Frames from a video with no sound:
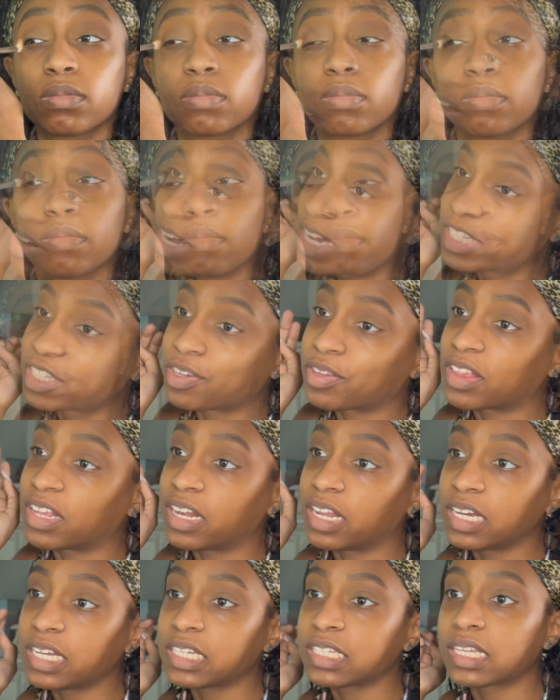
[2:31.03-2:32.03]
Okay, so the
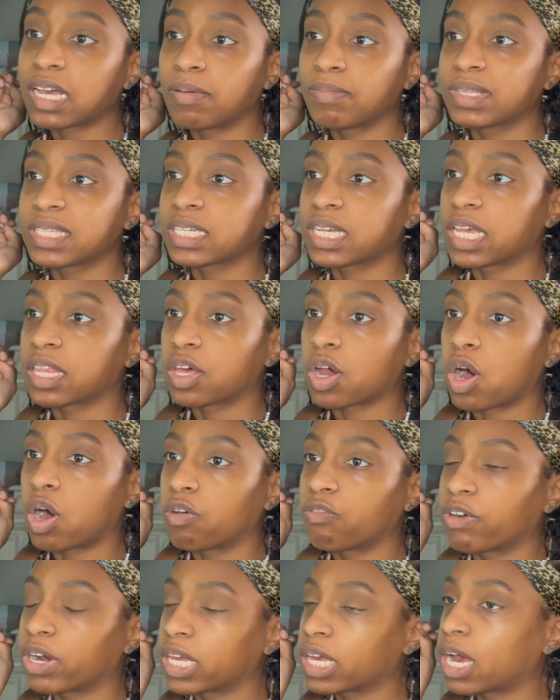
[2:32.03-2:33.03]
look is coming together
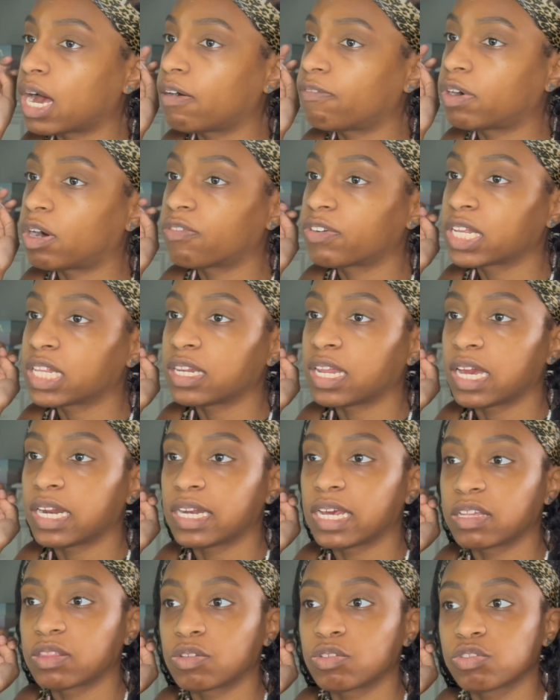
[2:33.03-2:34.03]
already. I've already laid
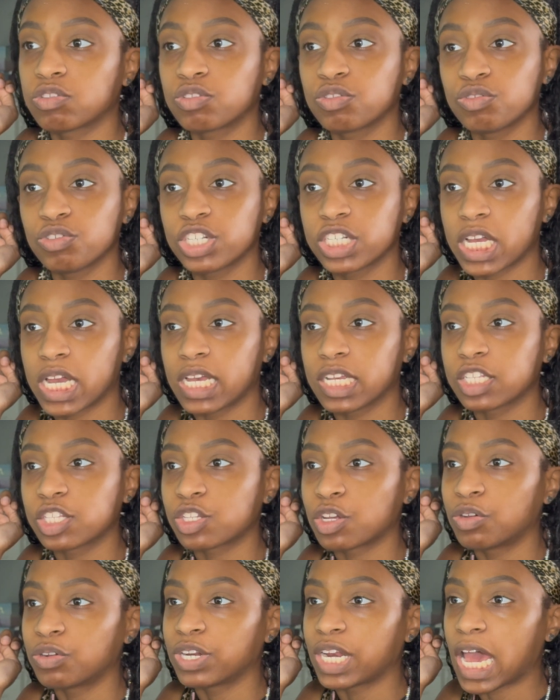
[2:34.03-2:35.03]
down those two shades. So
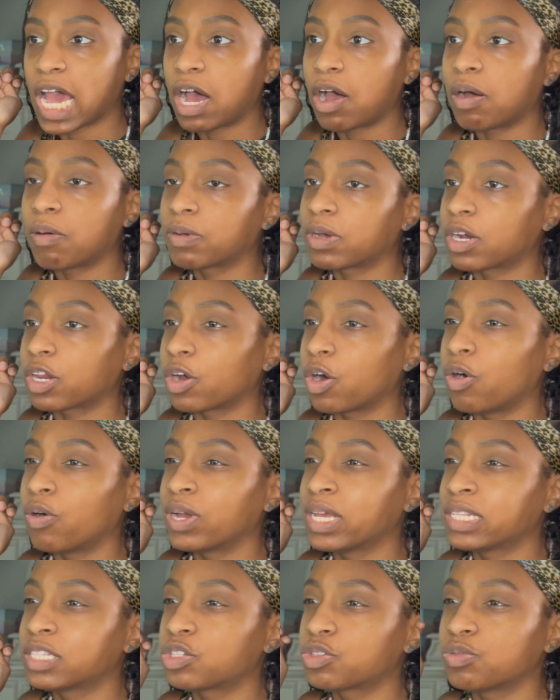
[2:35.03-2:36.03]
now I'm gonna go
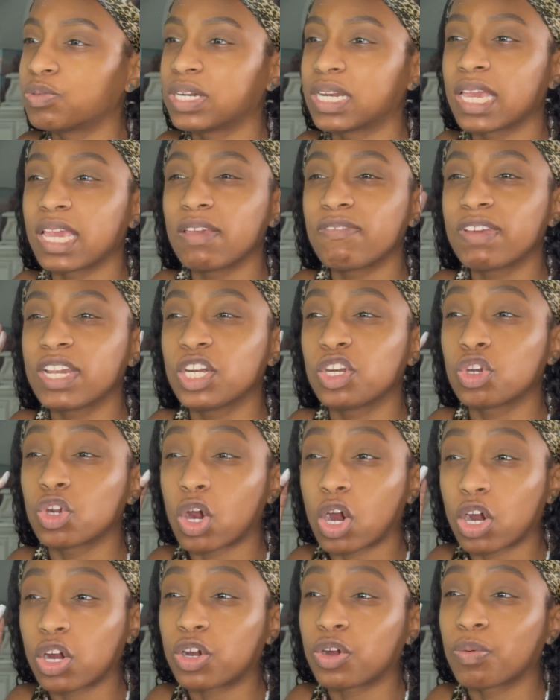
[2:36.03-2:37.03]
into an even
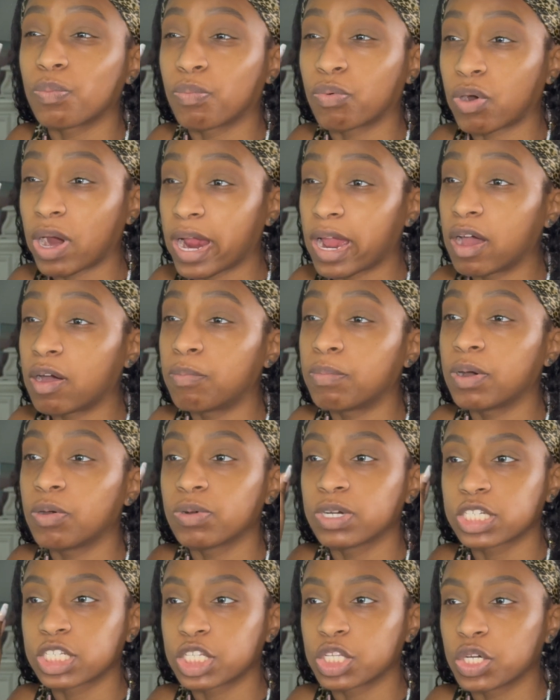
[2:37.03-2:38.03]
darker brown, but
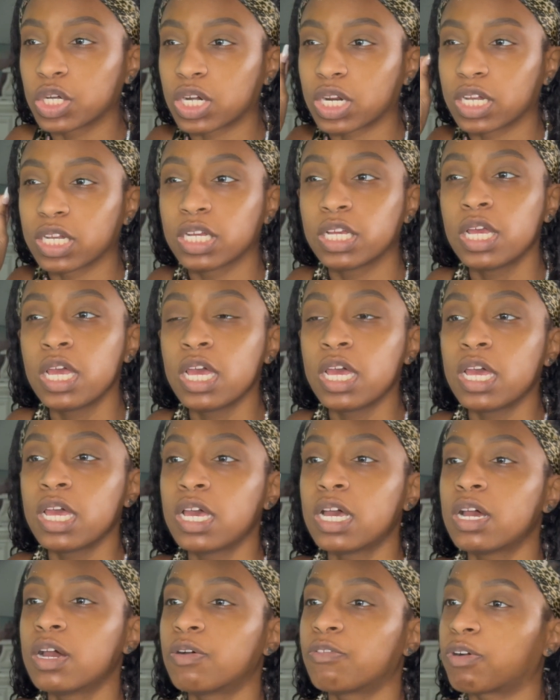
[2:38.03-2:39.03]
we're still gonna
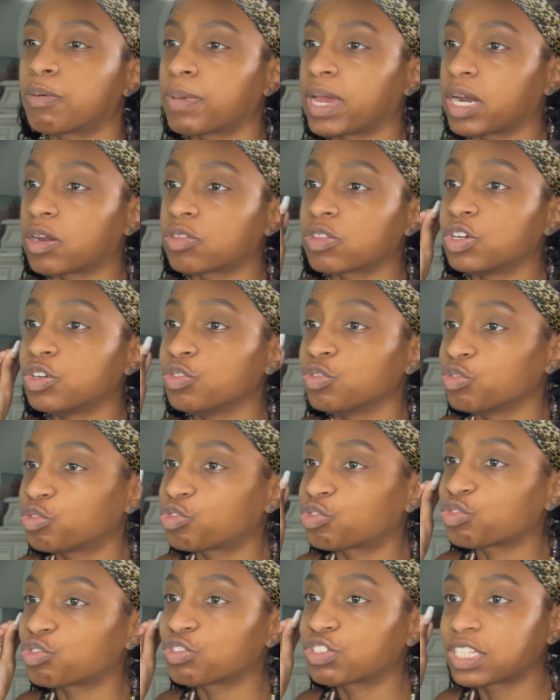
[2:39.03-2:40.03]
remain on the
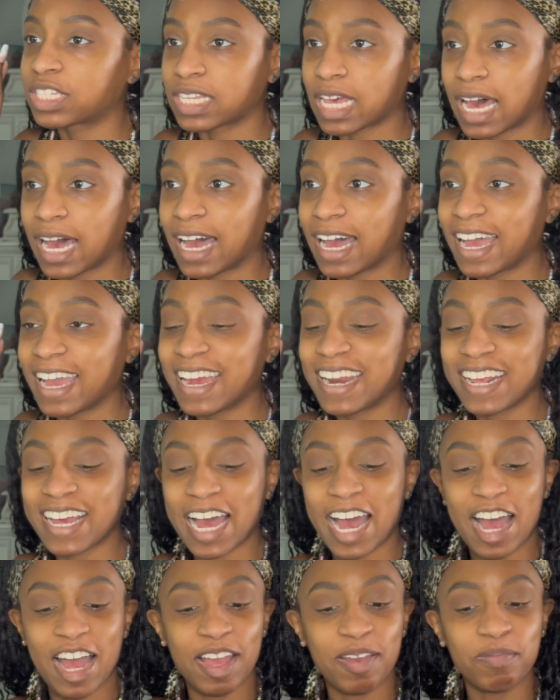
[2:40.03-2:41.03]
neutral side.
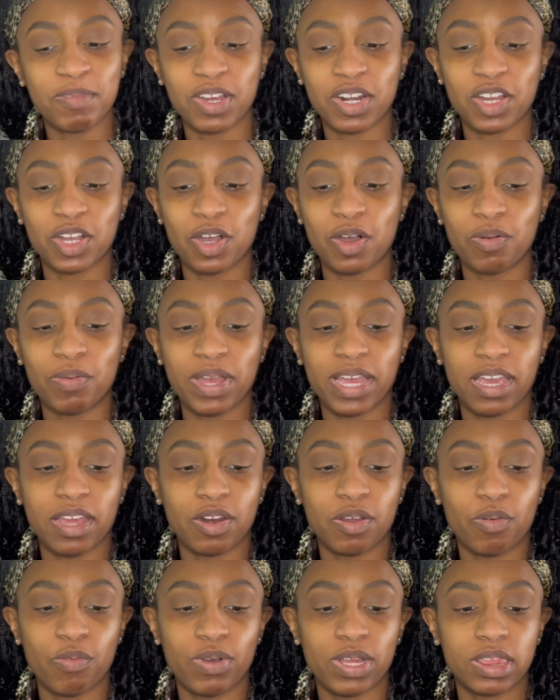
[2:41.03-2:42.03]
I'm gonna go in
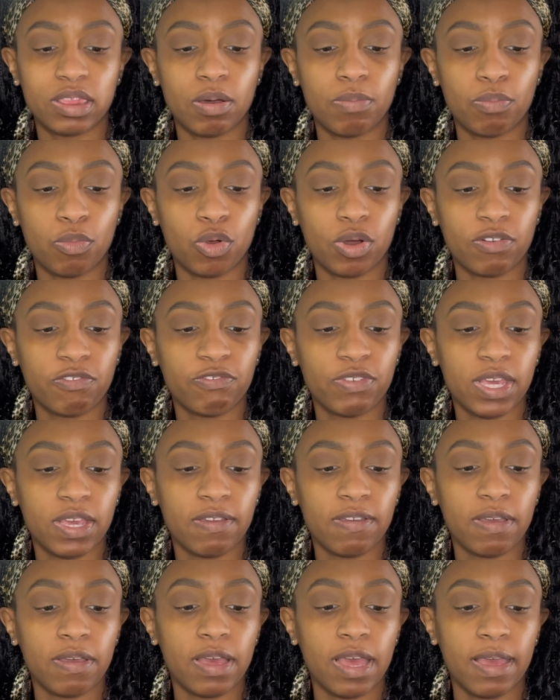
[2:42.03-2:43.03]
with the
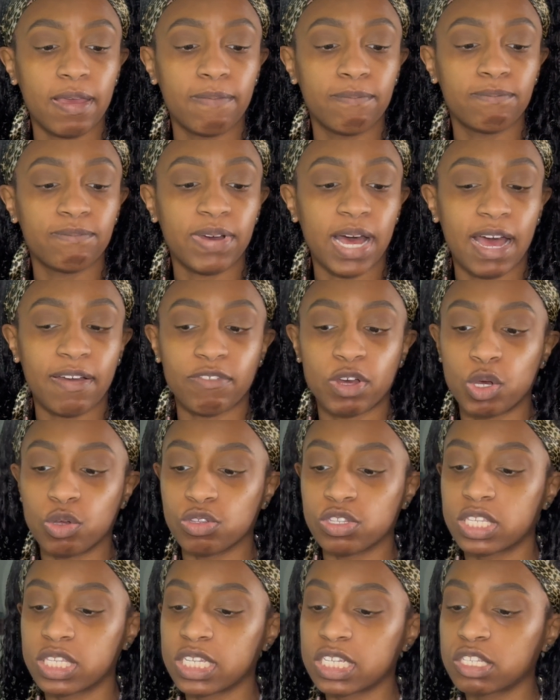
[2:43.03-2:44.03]
Morphe
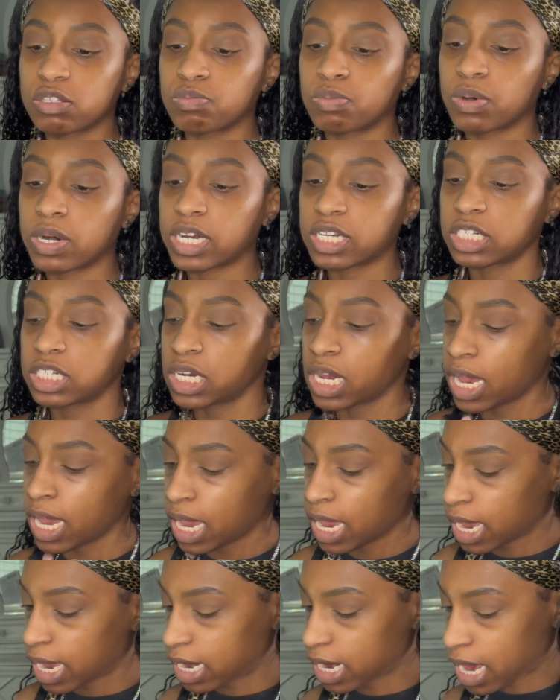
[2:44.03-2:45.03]
M506 brush,
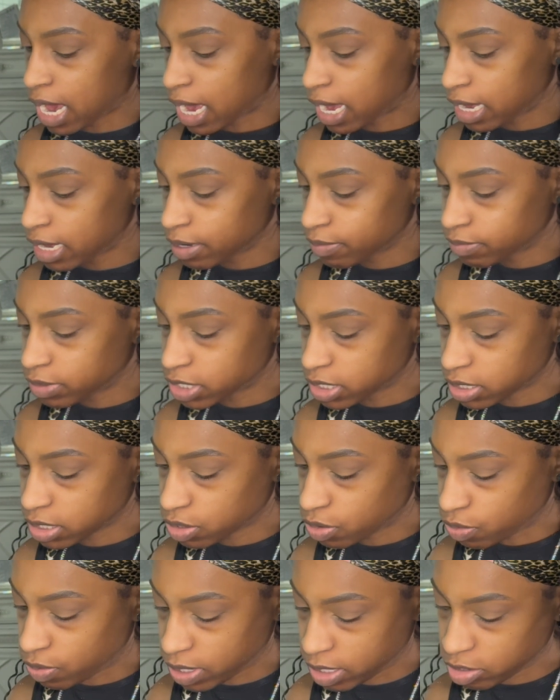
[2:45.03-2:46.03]
and I am just
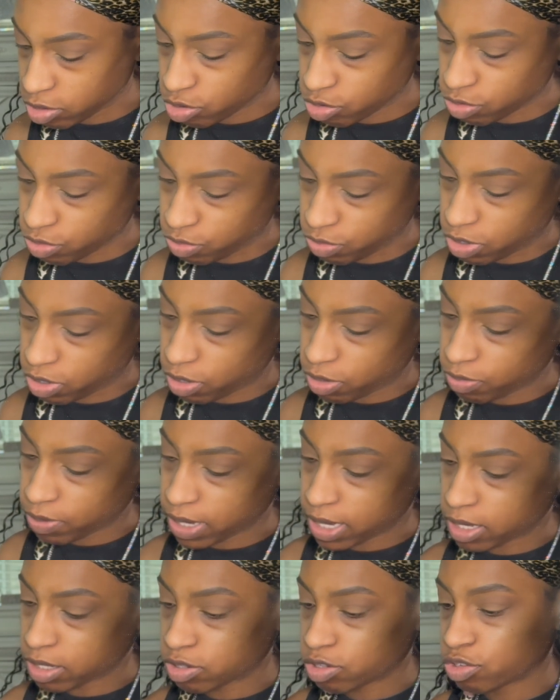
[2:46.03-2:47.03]
going to go
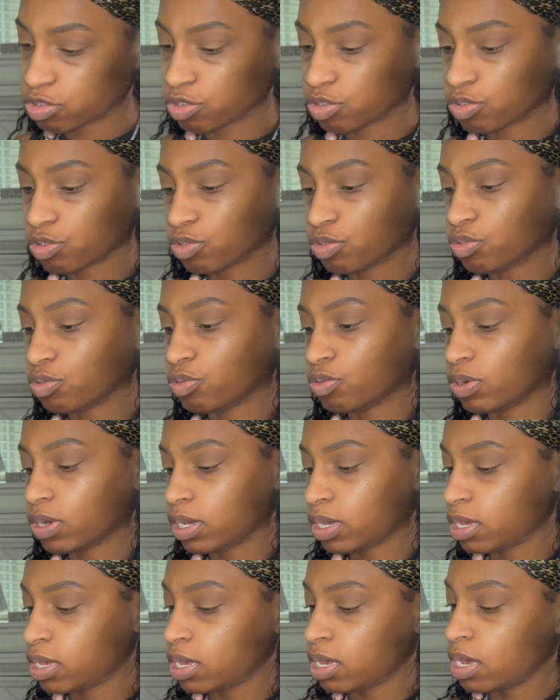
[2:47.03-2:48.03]
into
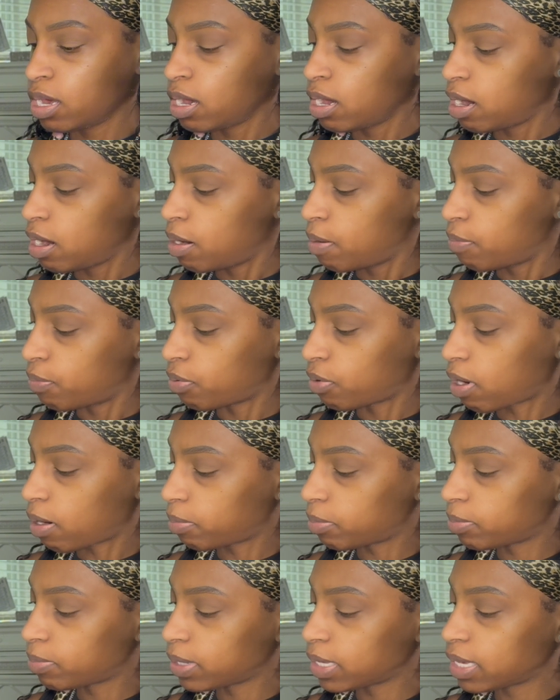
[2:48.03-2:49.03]

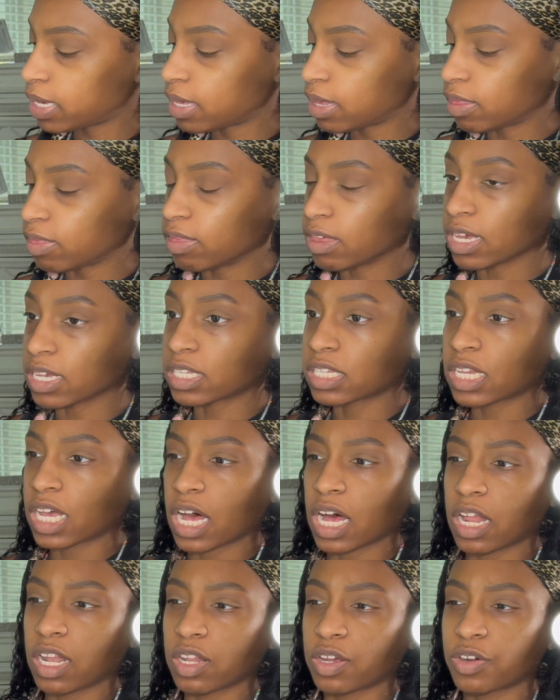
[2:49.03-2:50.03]
probably this
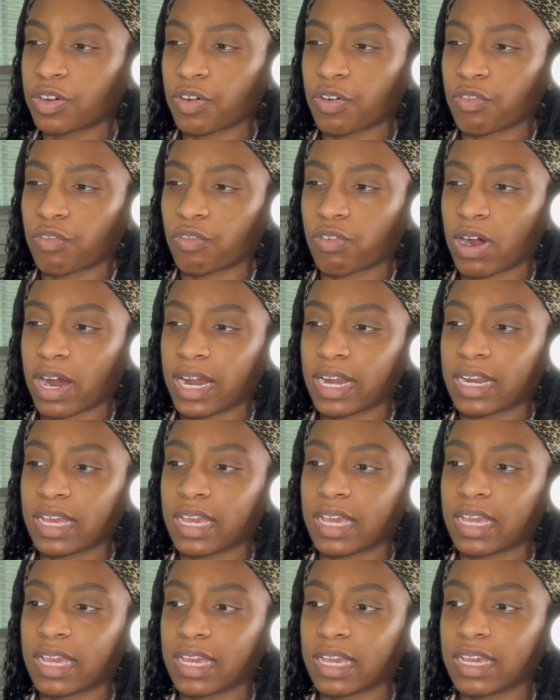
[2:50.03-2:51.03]
color right
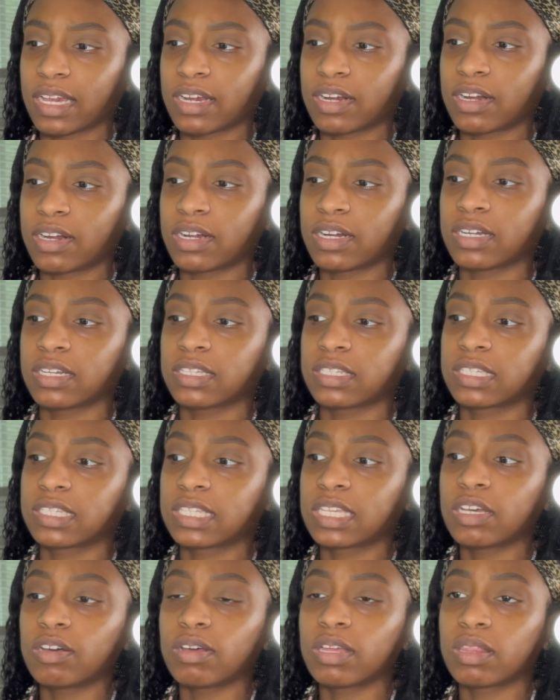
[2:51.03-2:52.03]
here,
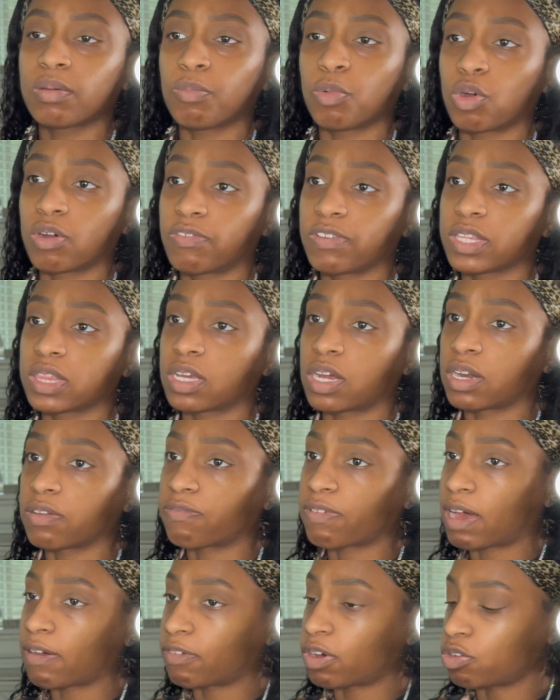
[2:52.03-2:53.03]
still in the Morphe
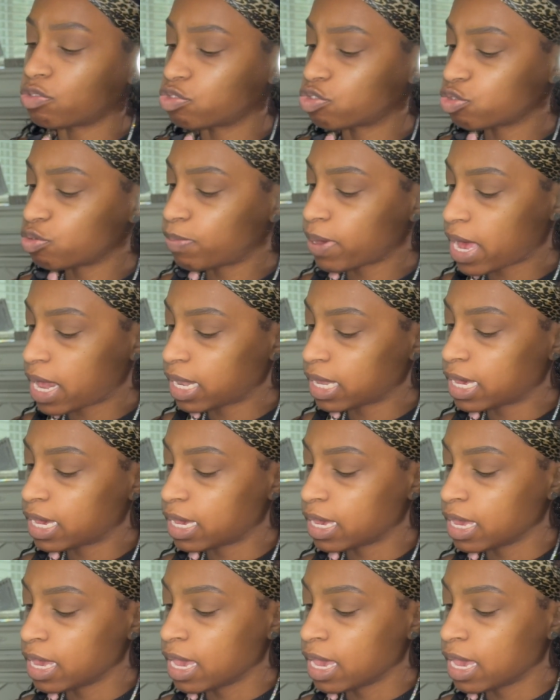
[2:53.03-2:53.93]
3502 palette.